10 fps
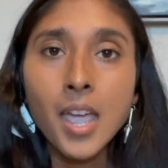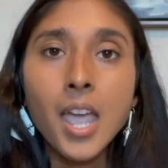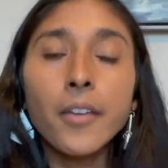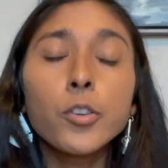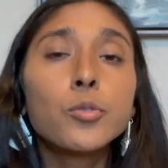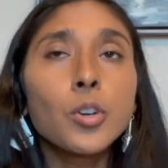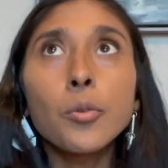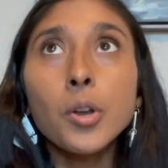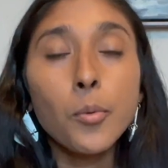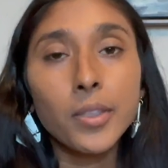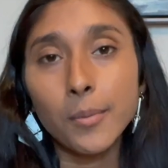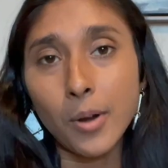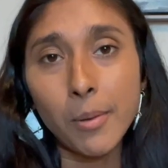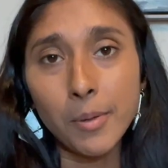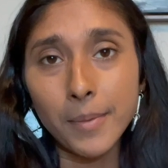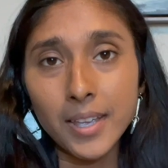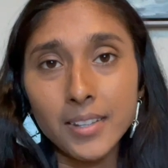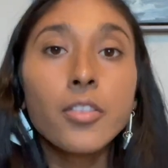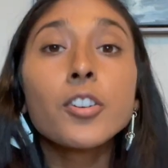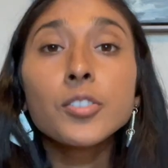If you don't know what the problem is,
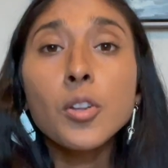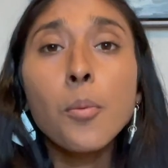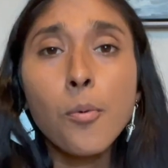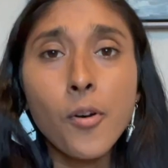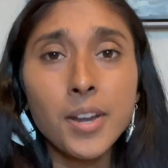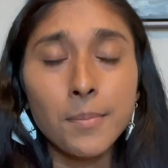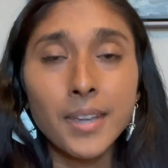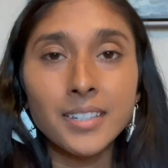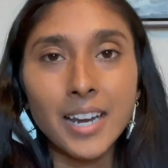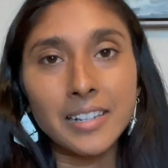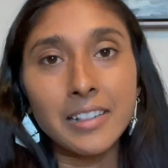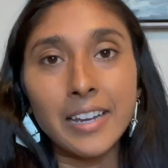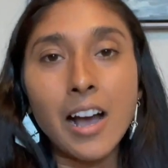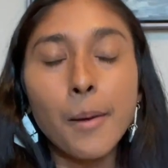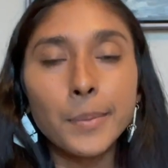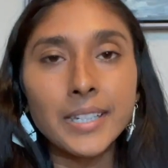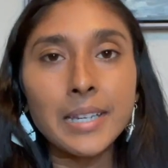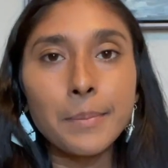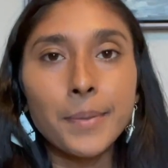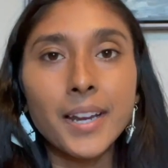there's no point in being technically
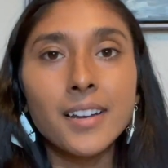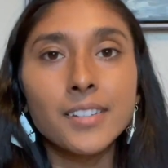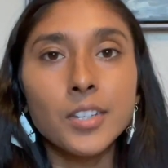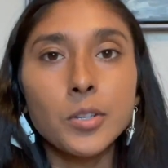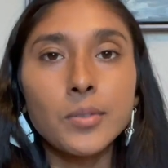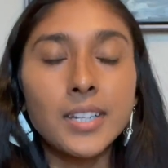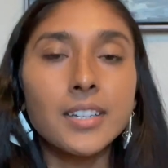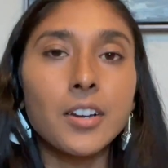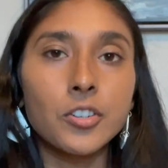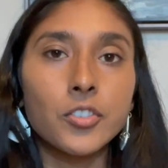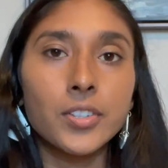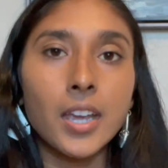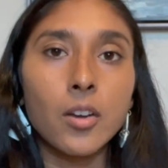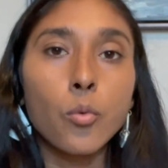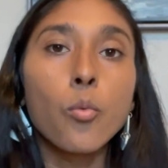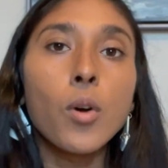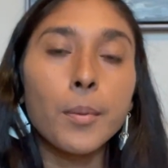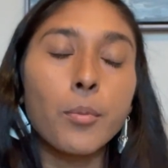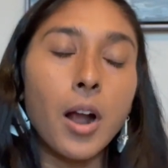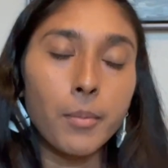competent, because you need to understand
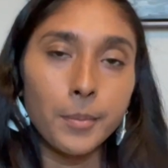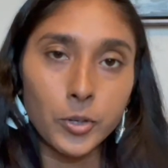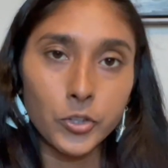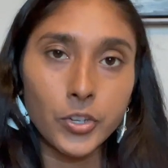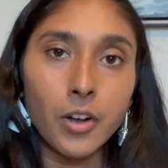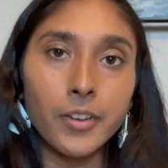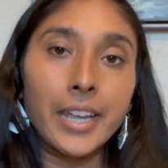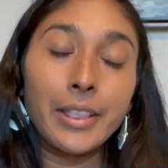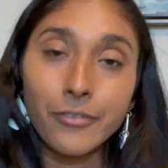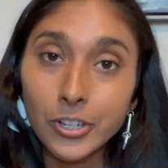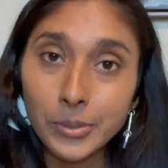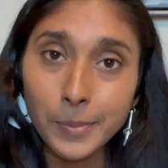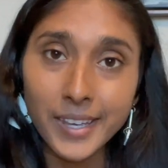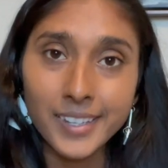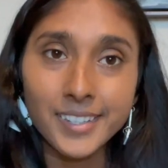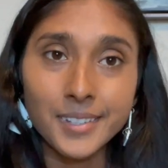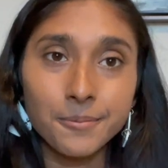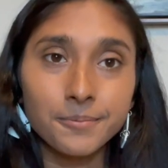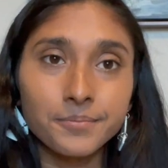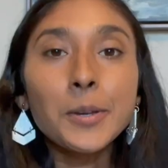what problem you're solving in the first place.
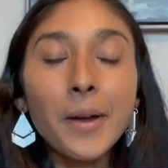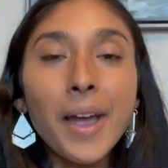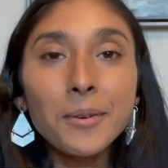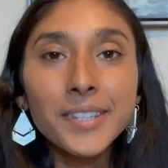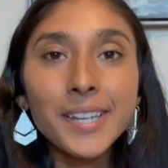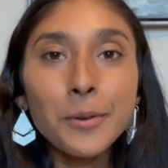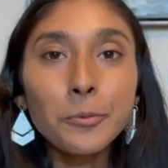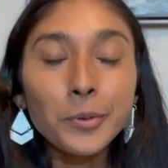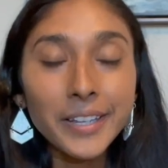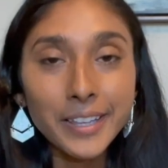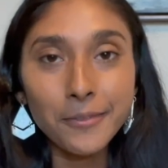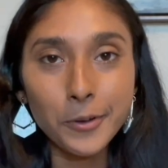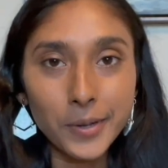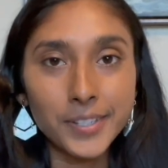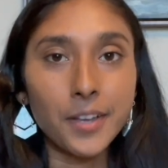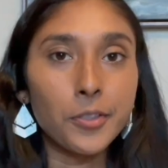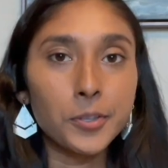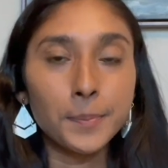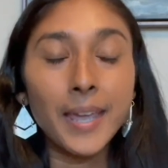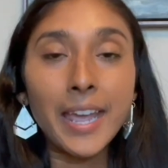So I would say really focus on those
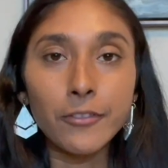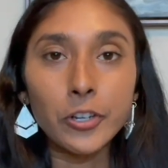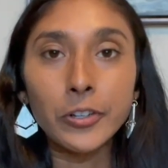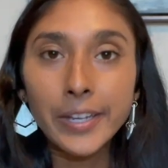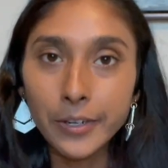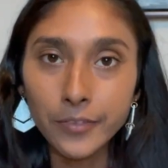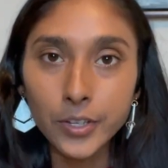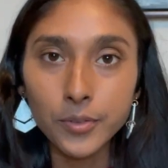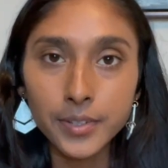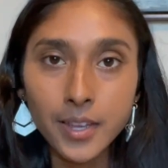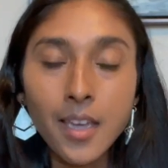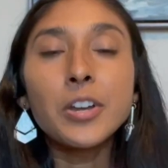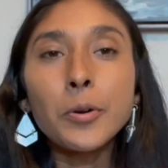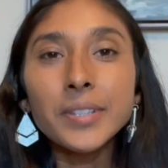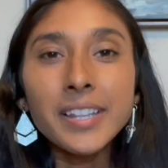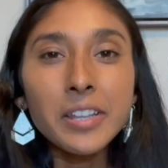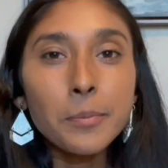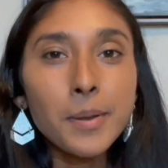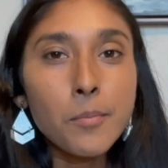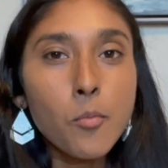behavioral interviews. I know it's a little
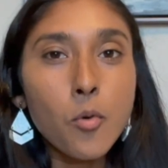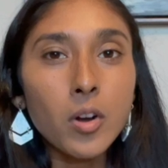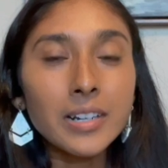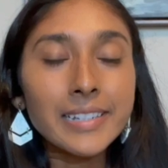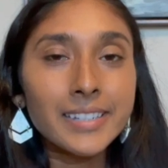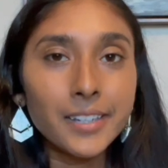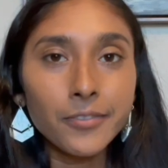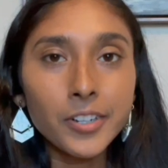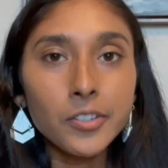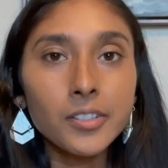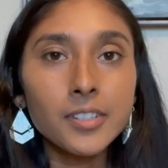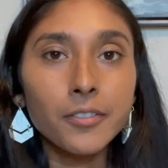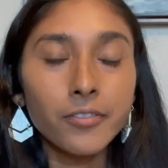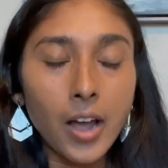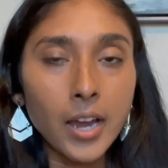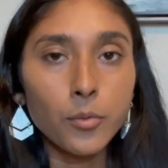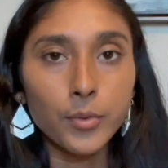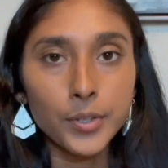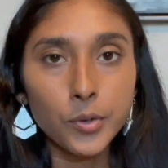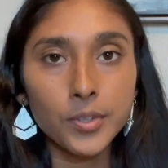bit more difficult to find
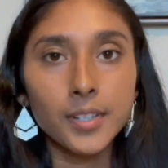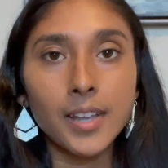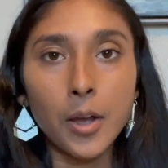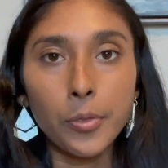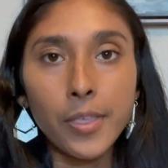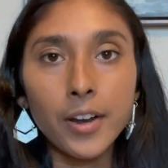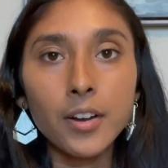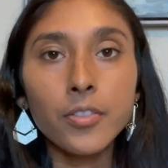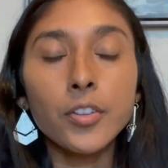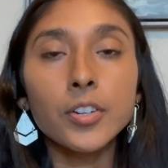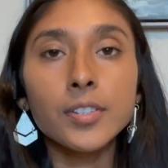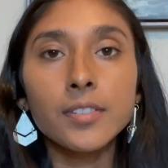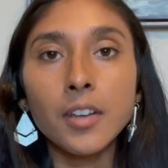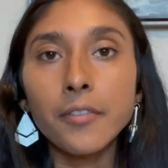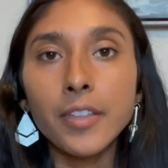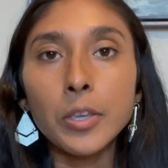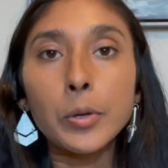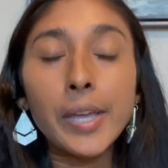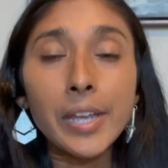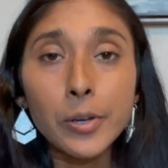resources out there. There's stuff that you
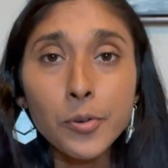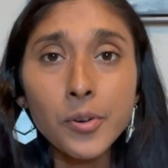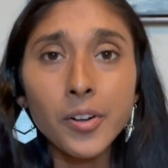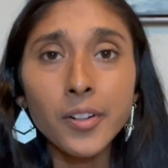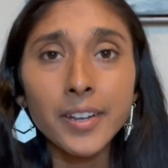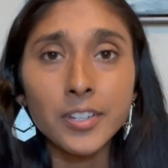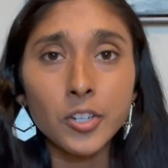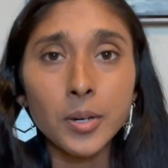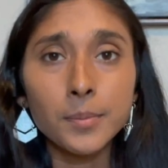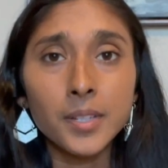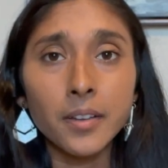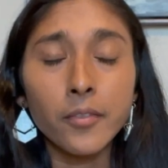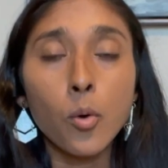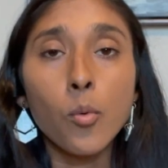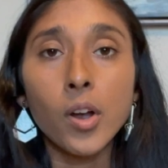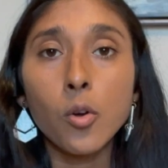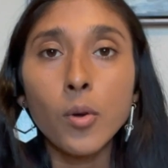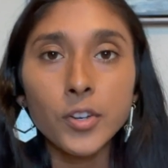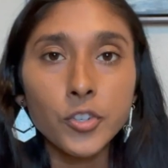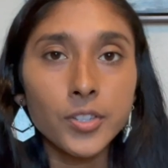can Google in terms of what
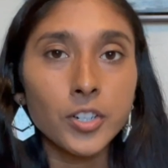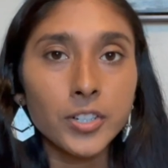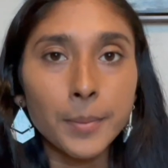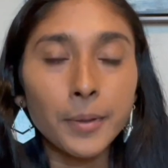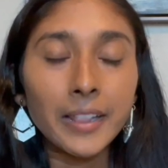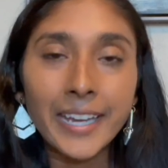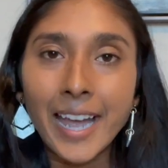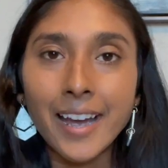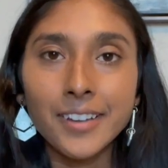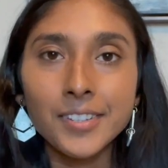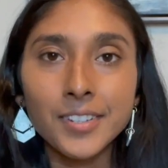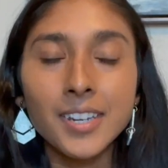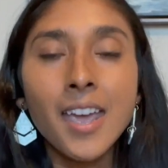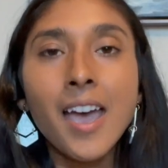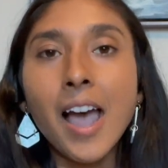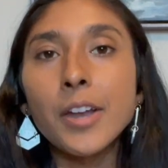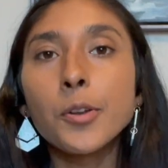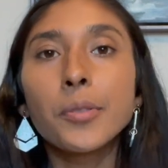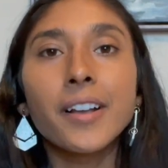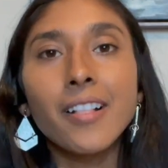questions are typically asked. I
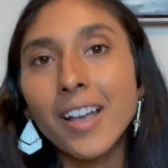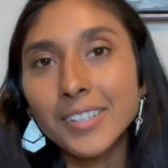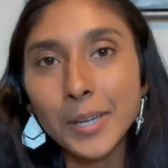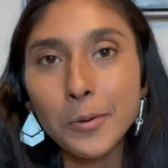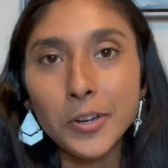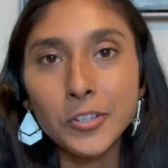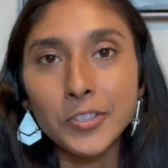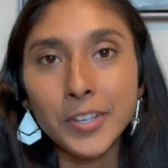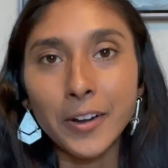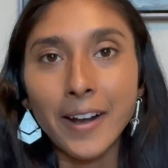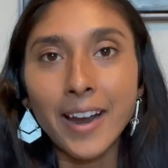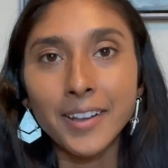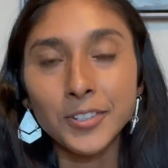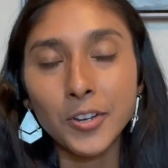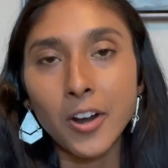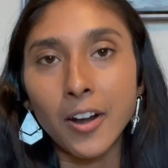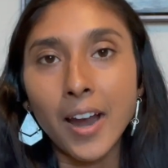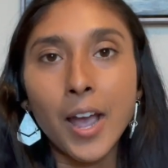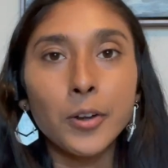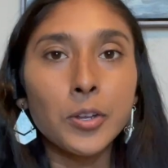know the classic questions that are asked are,
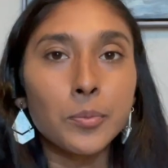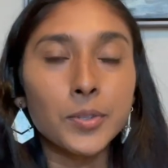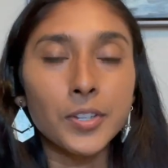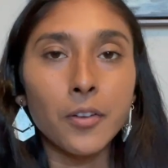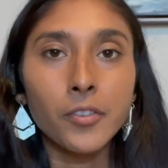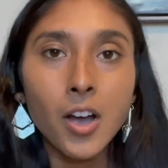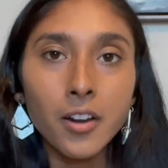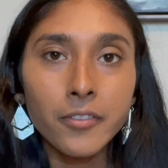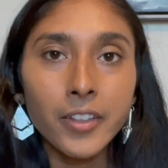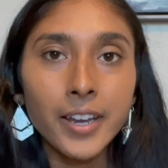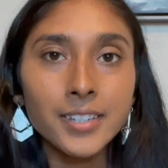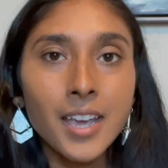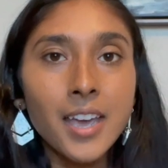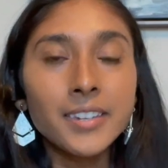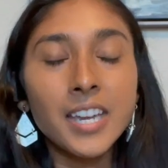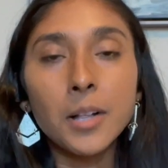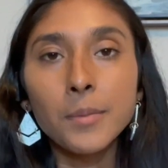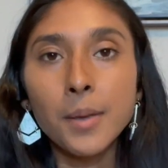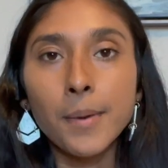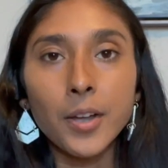how do you resolve conflict? Tell
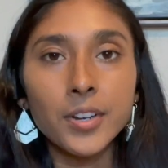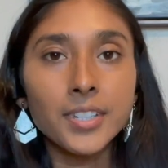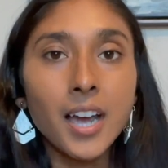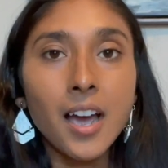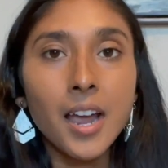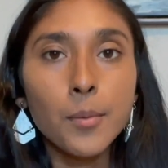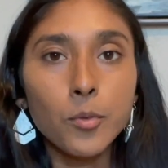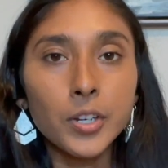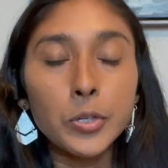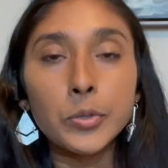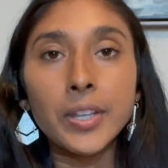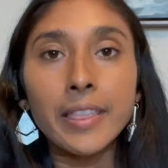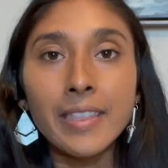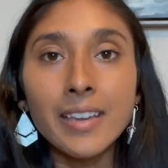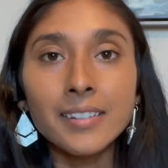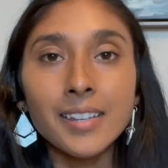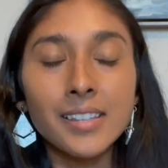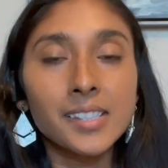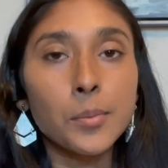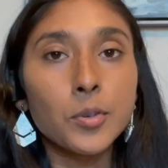me about a time where you did this and
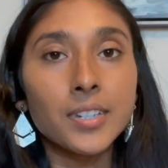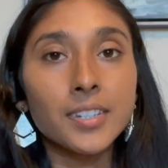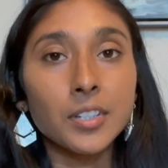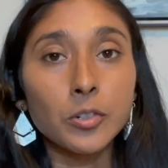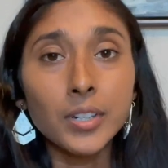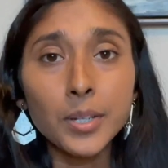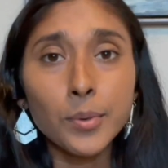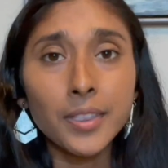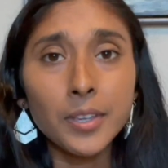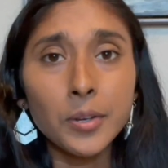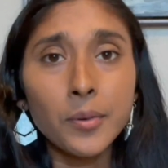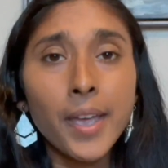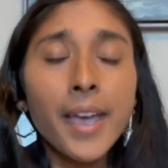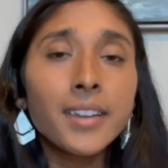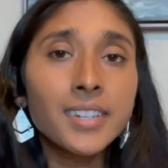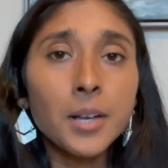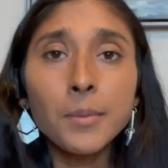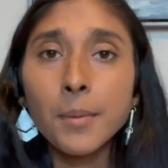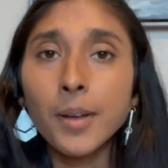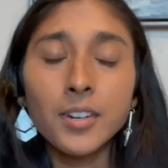someone disagreed with you. Tell me about